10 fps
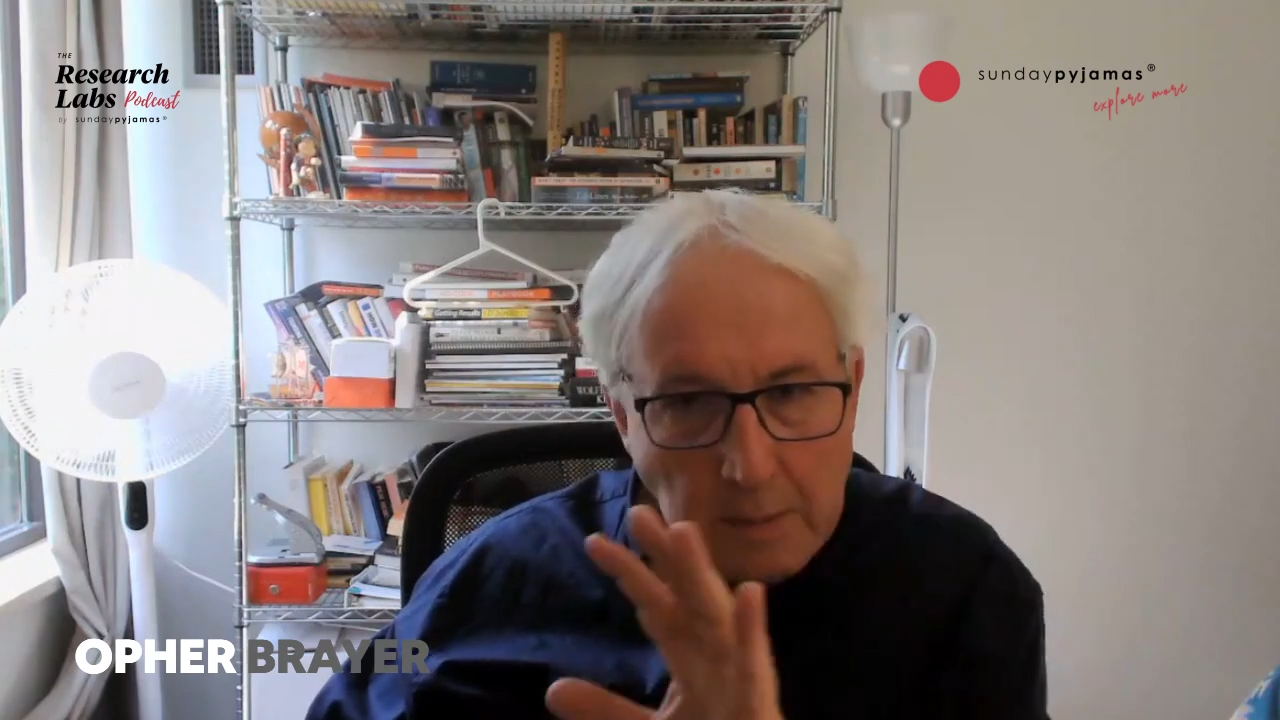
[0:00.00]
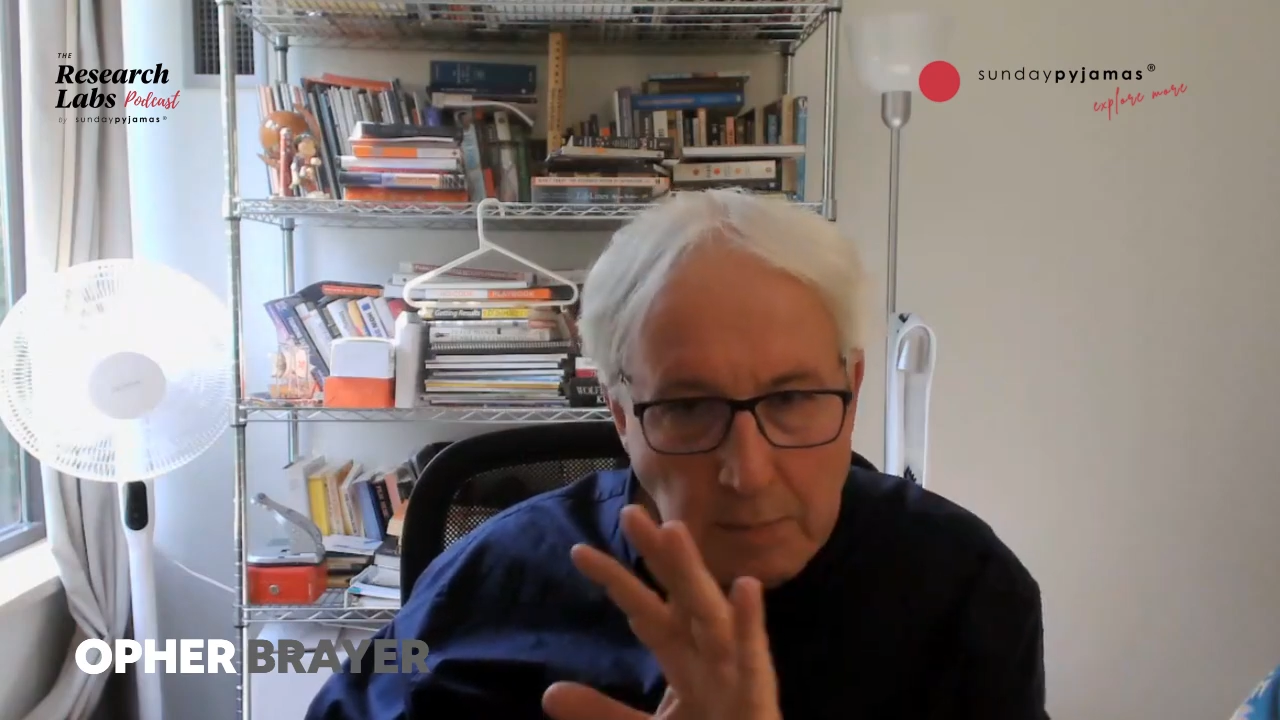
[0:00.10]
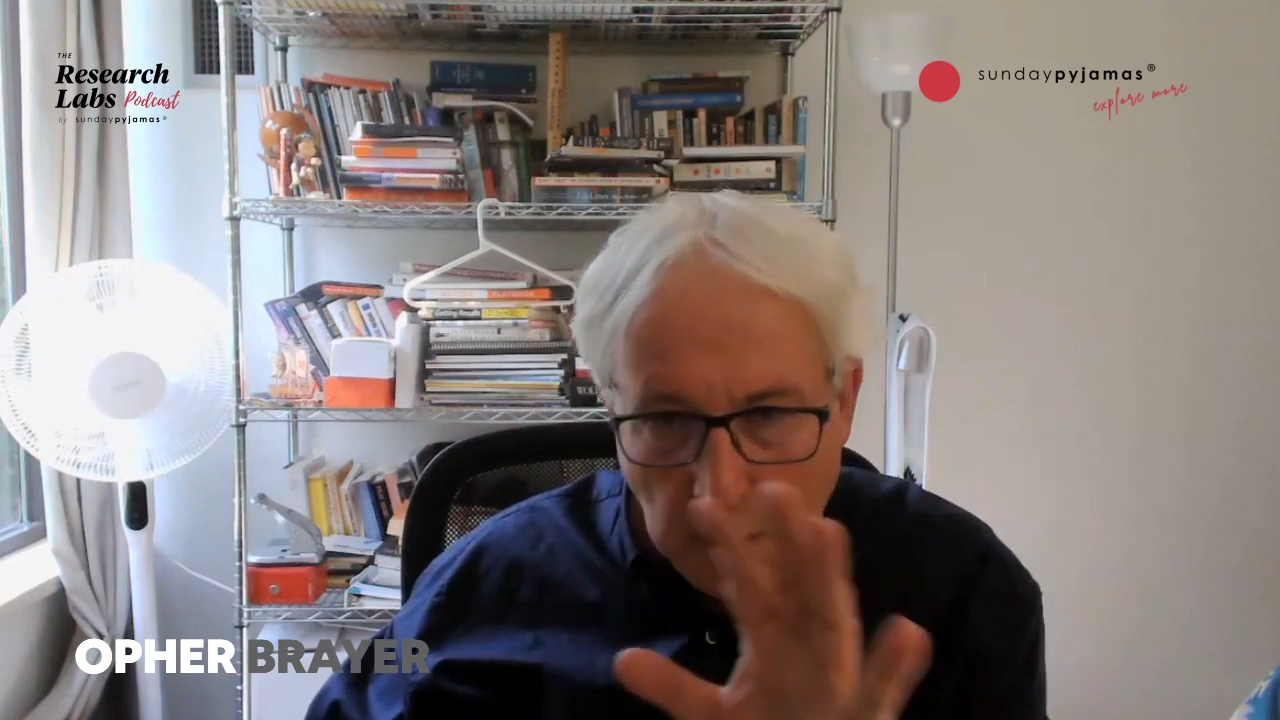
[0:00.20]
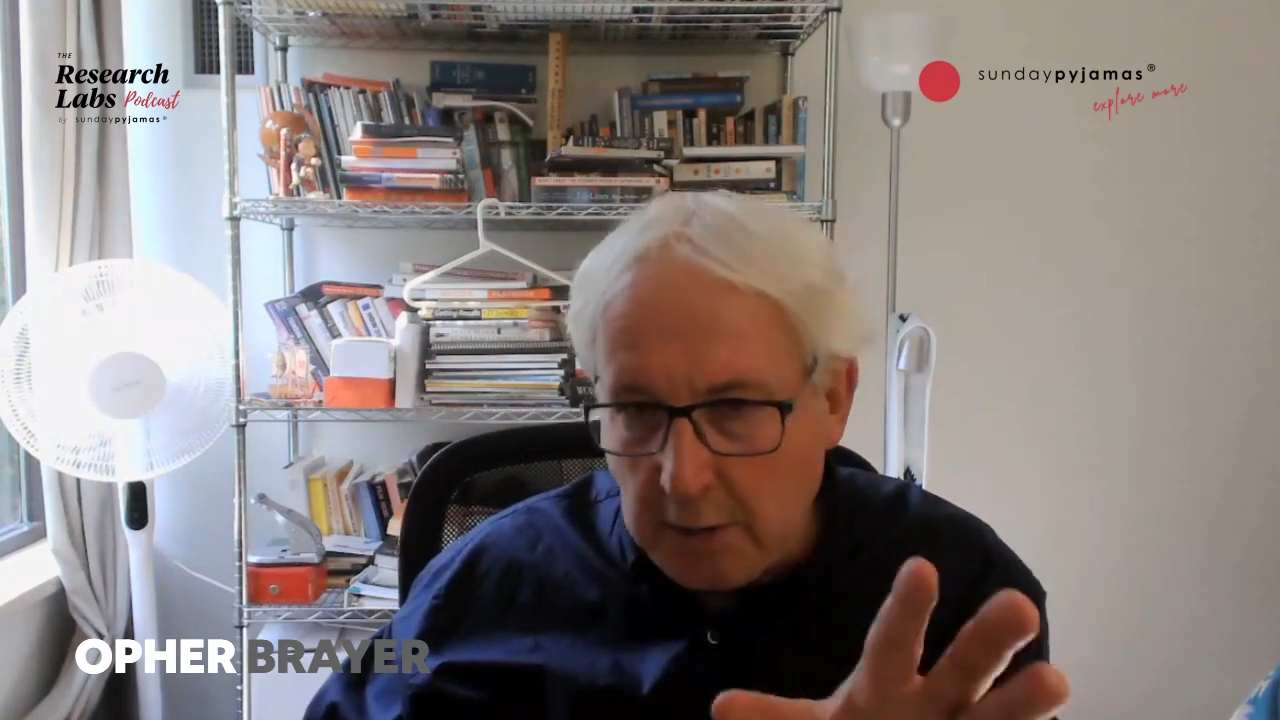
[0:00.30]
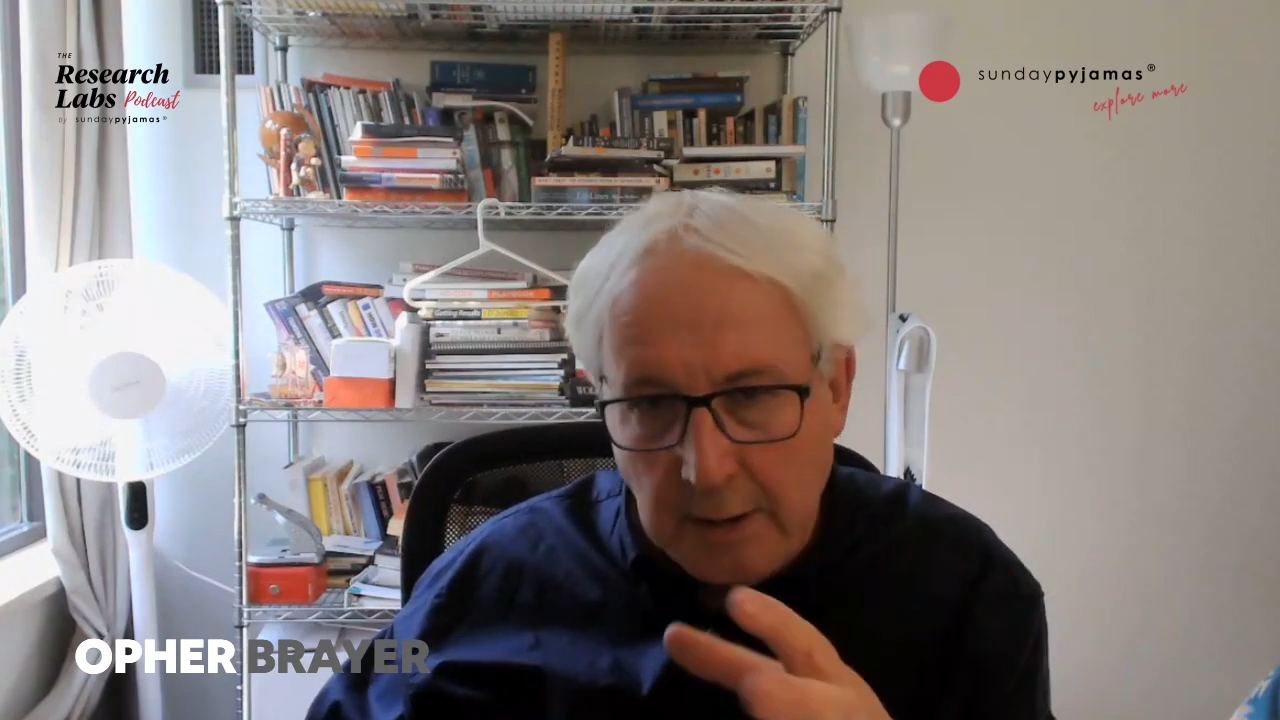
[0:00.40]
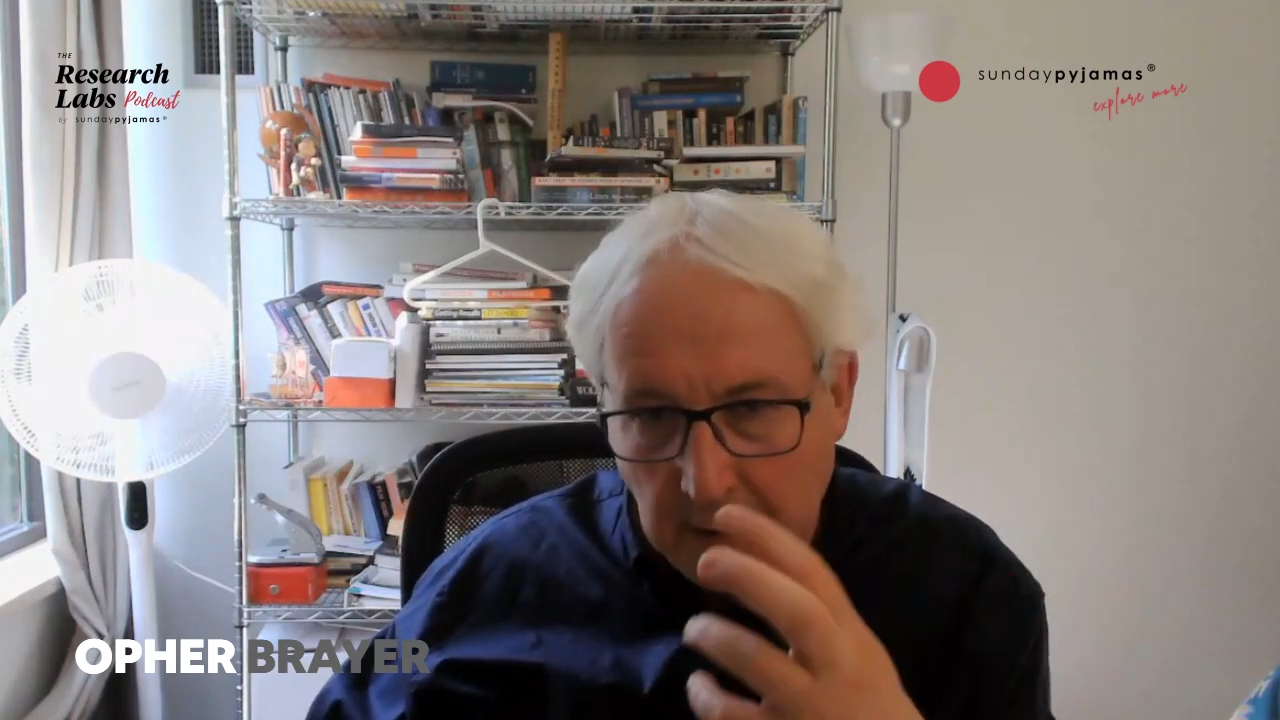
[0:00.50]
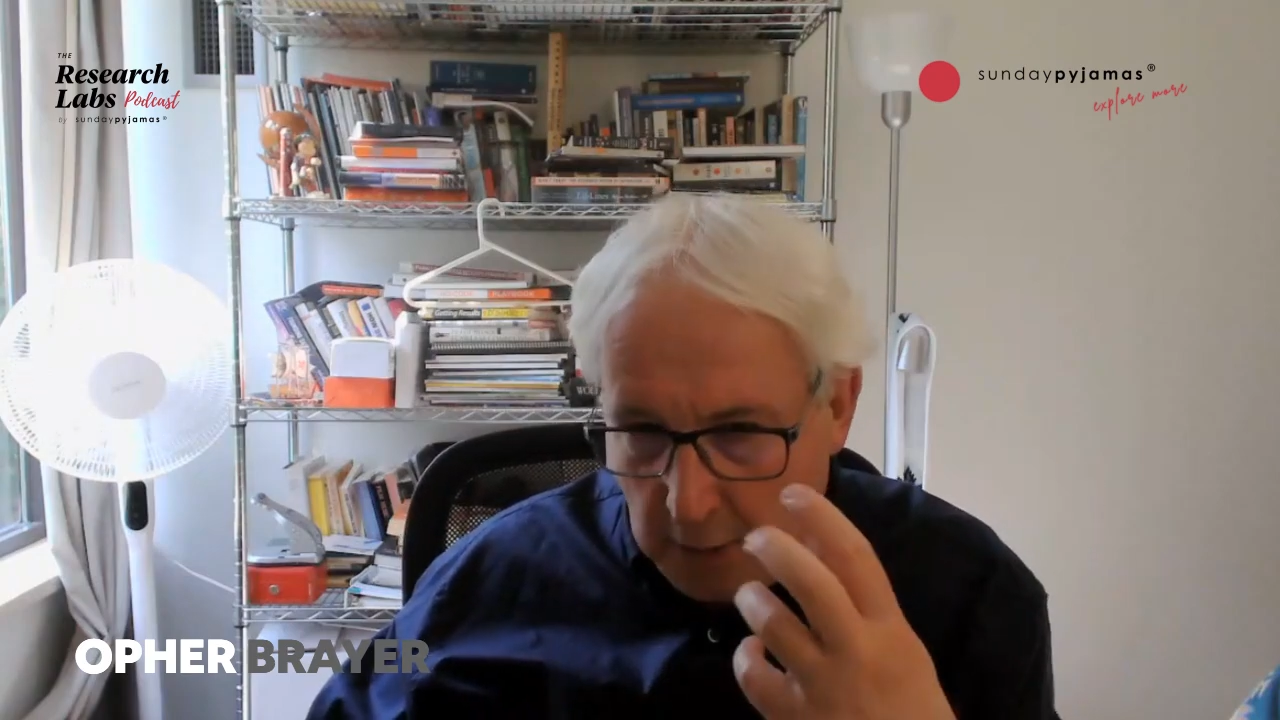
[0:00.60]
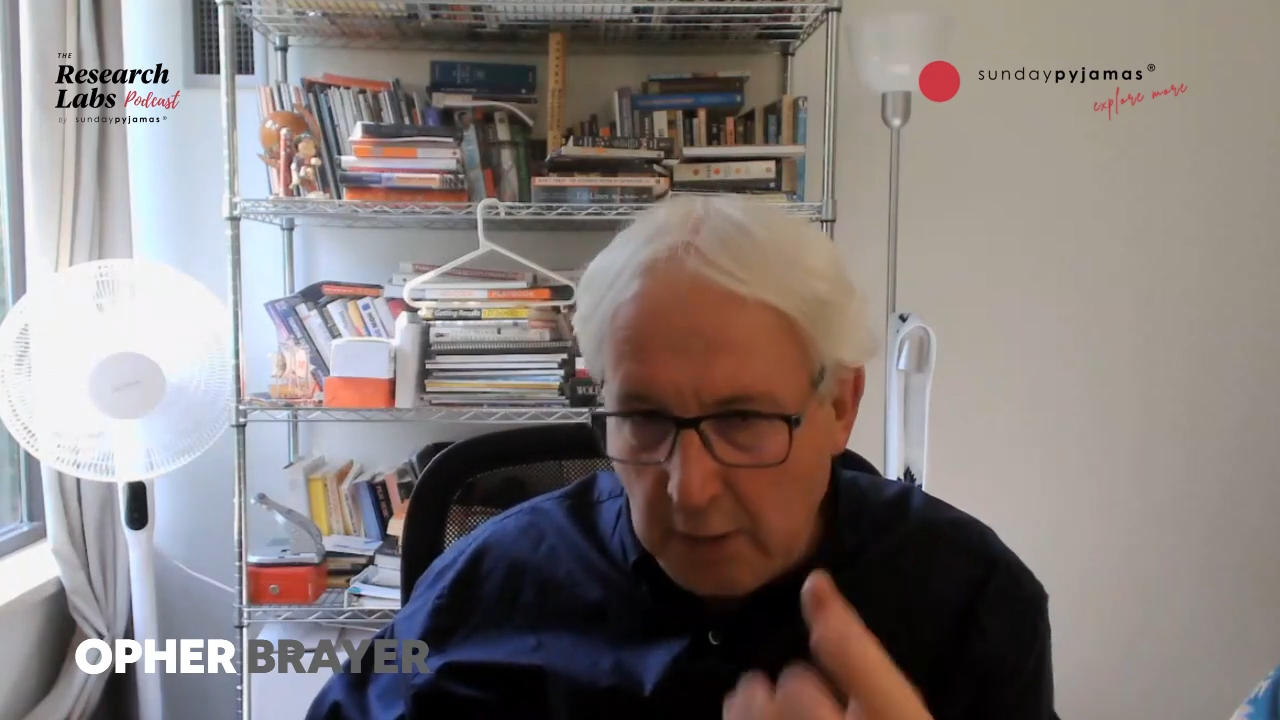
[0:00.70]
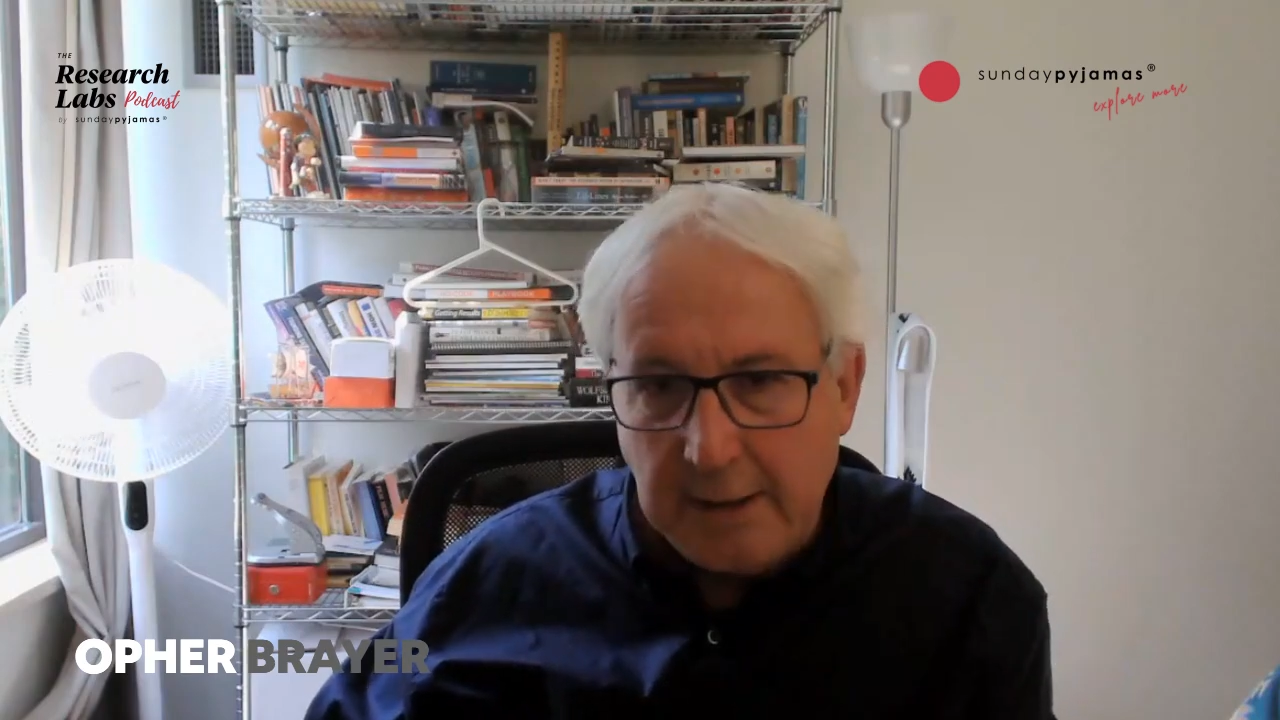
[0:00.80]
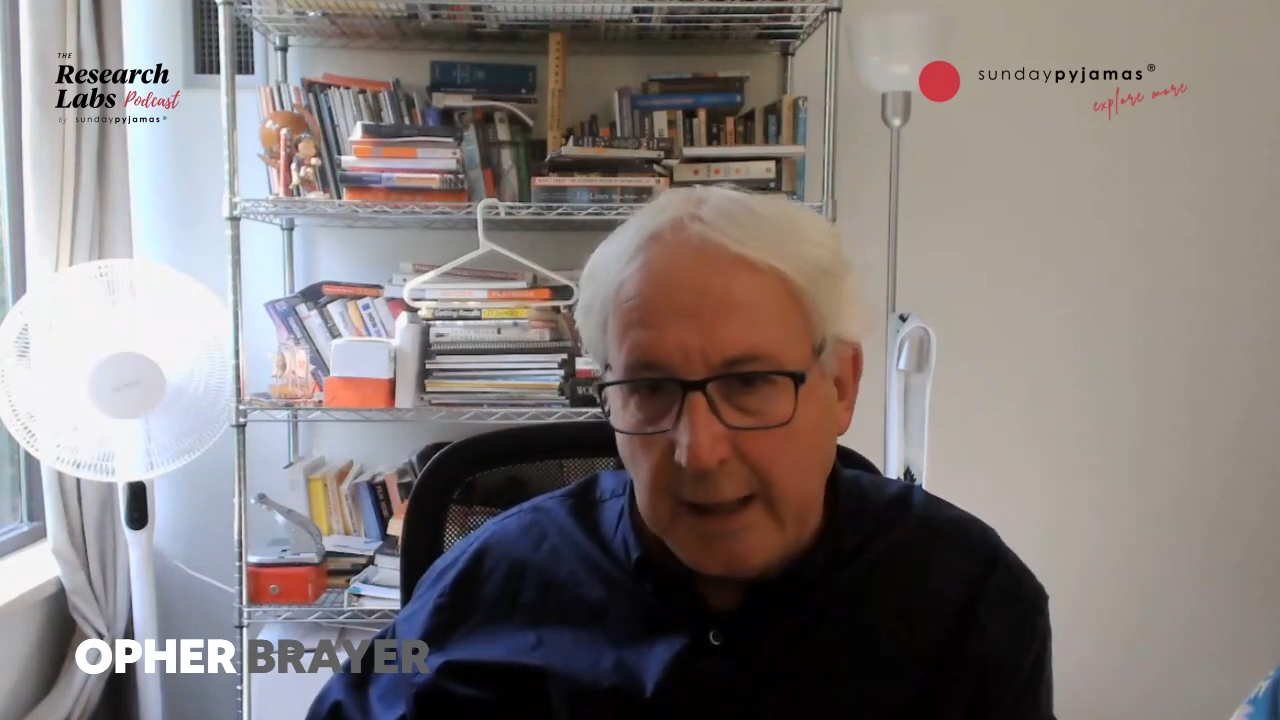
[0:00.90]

because there is